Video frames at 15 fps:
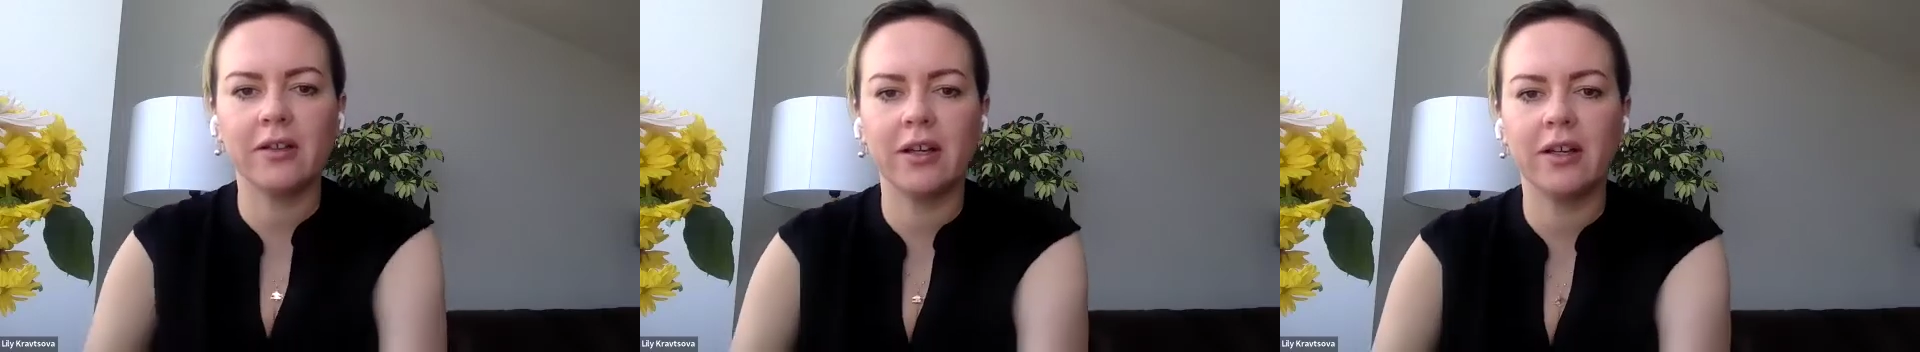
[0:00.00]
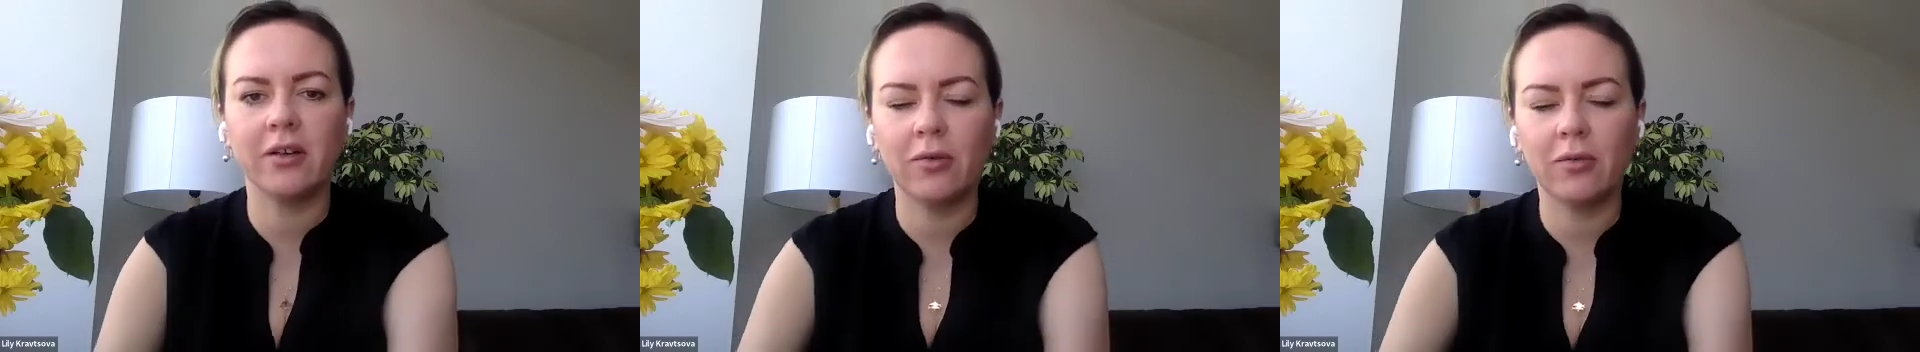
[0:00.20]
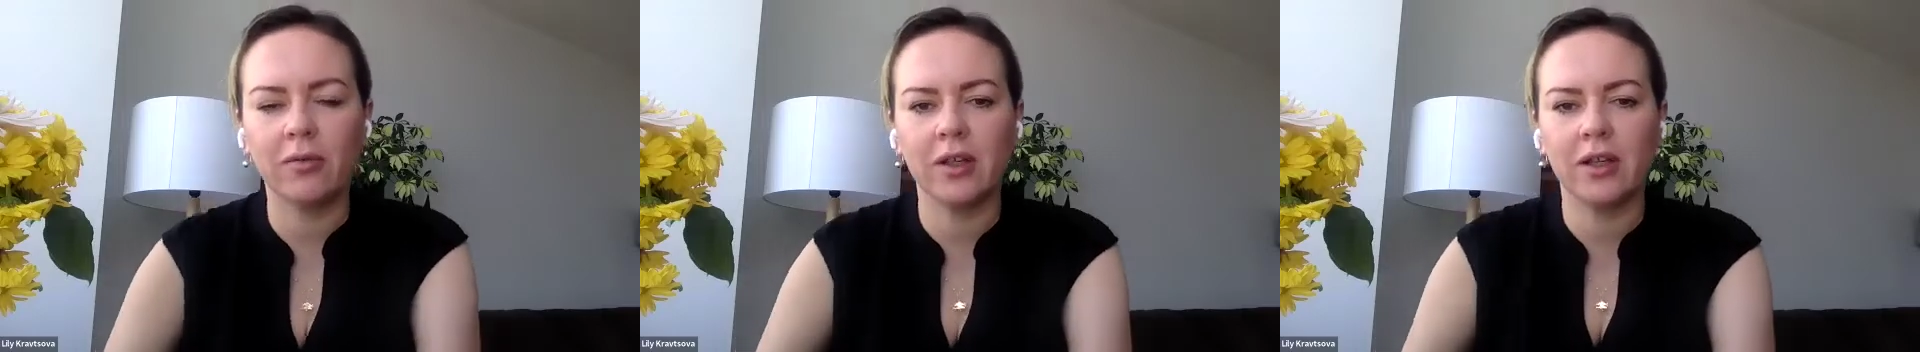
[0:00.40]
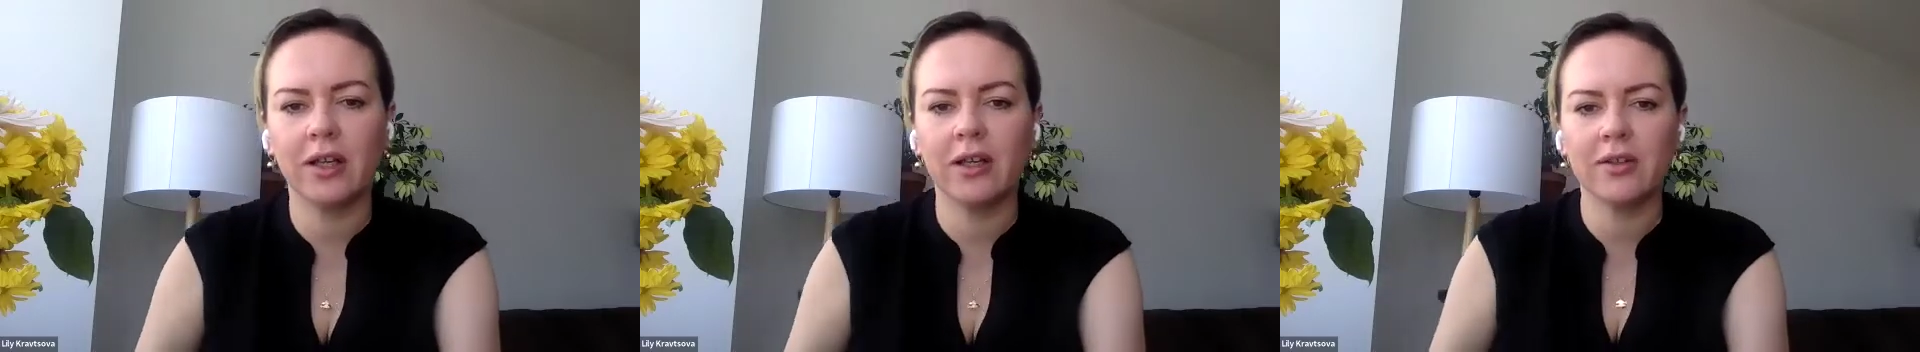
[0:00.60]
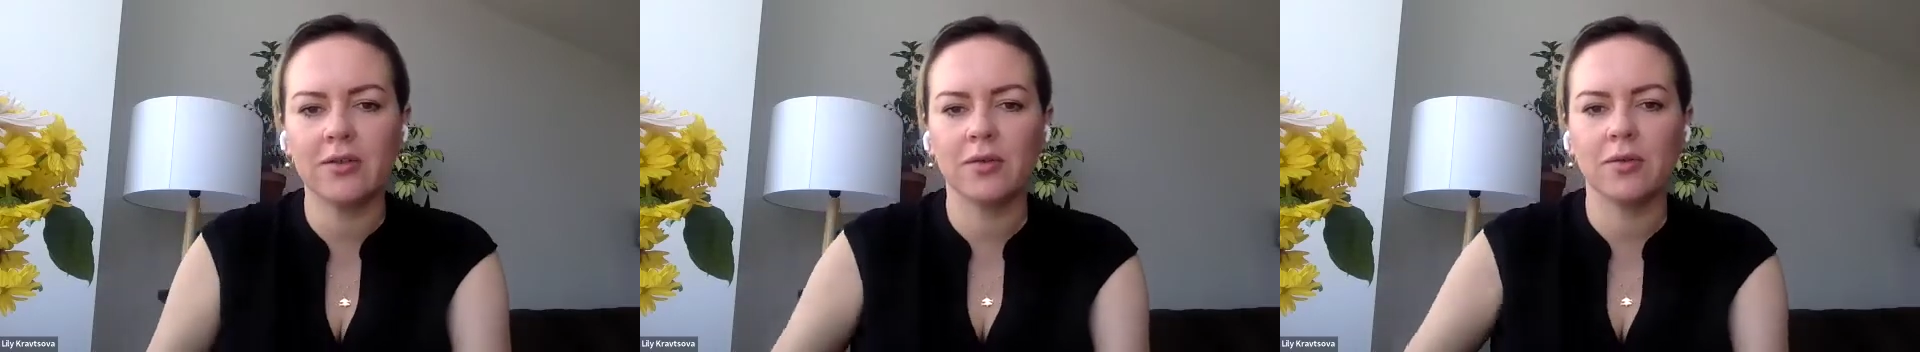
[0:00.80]
like that
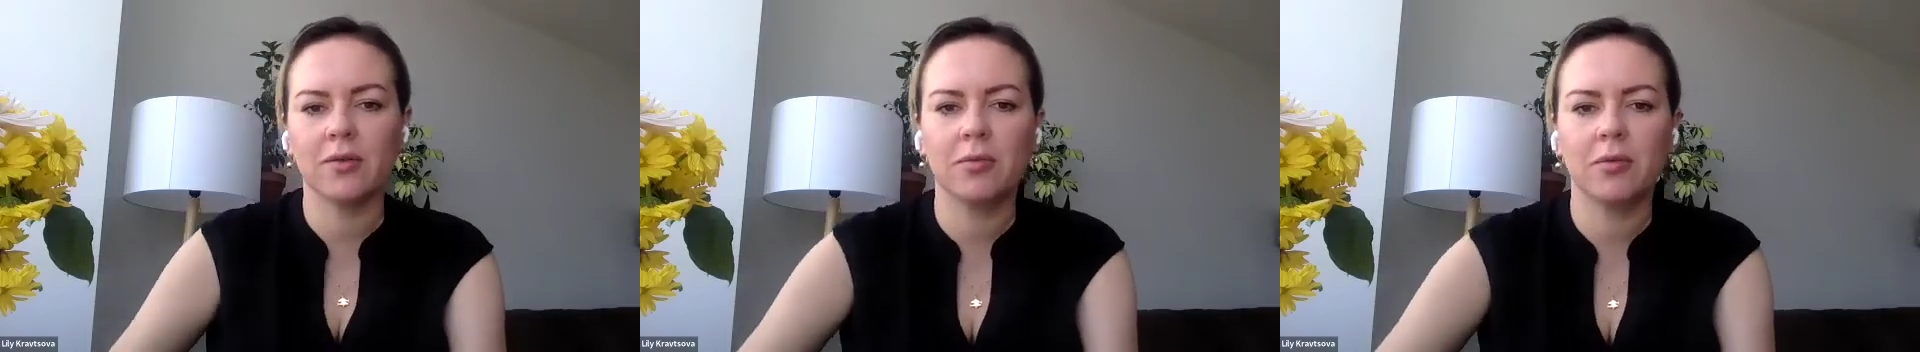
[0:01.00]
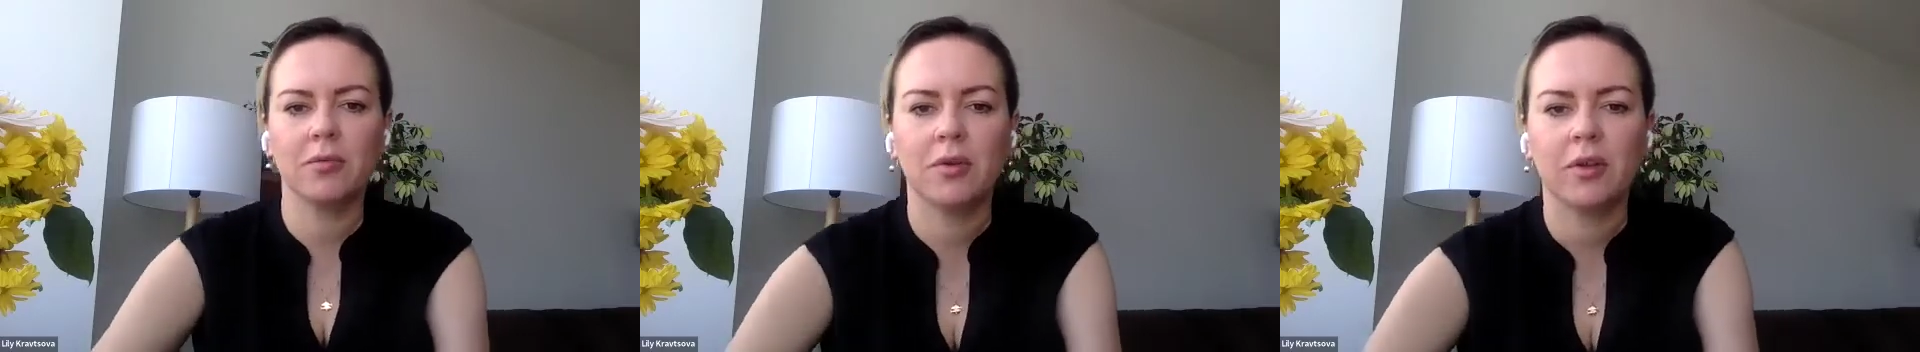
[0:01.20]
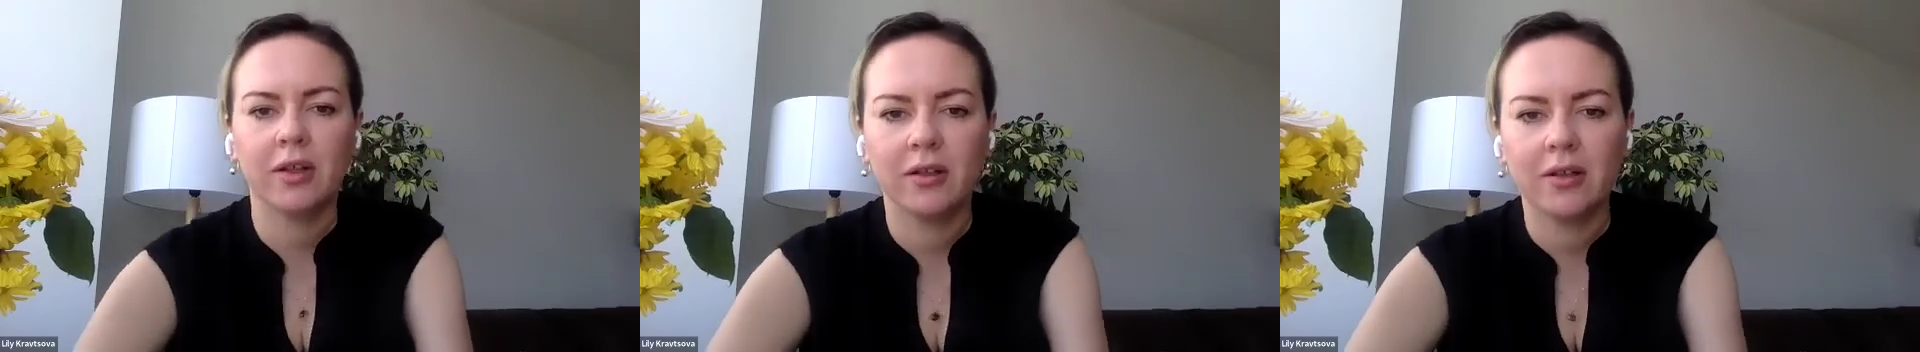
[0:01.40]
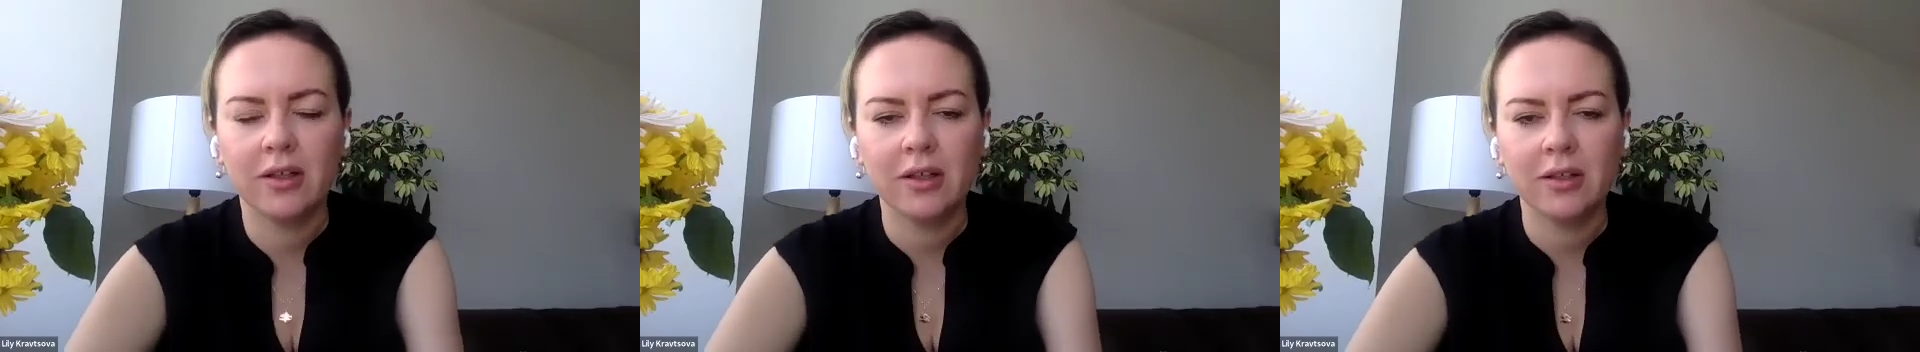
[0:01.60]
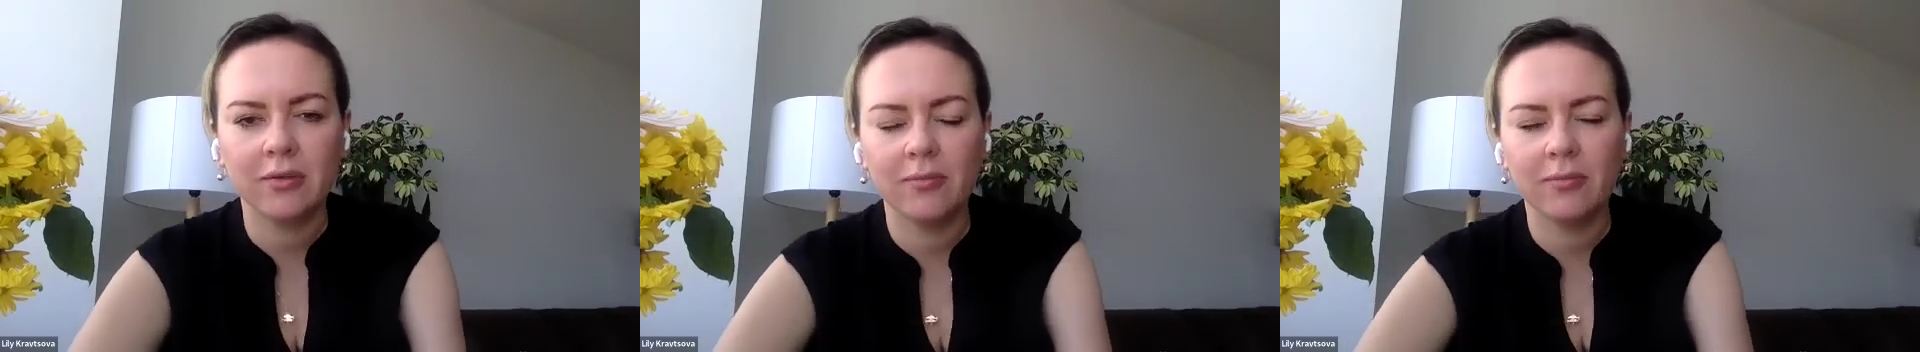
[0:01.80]
overnight so that people can
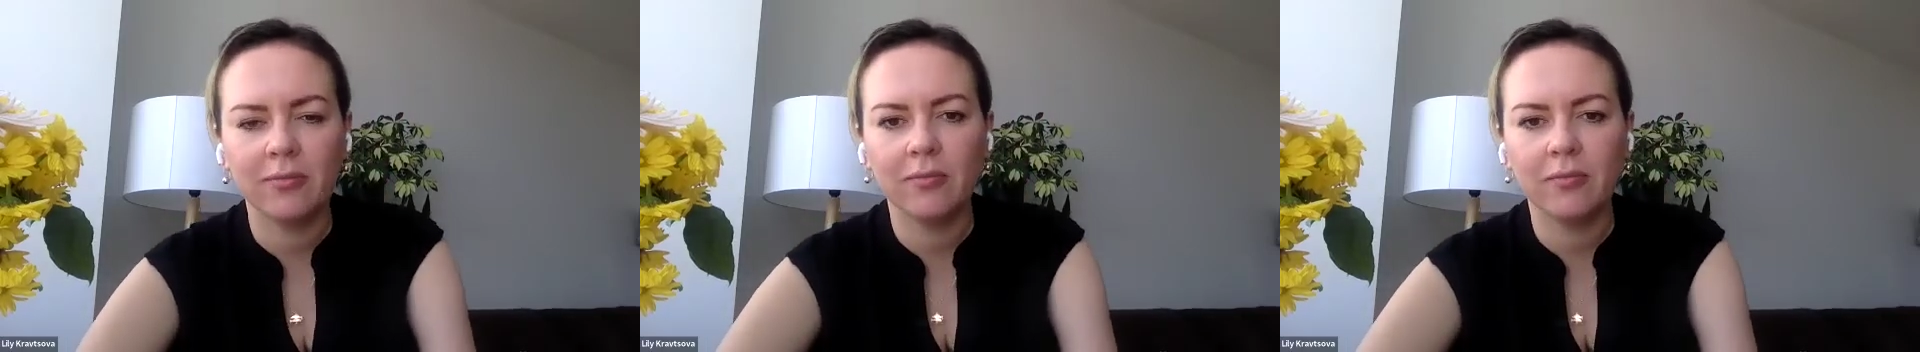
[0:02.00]
eat.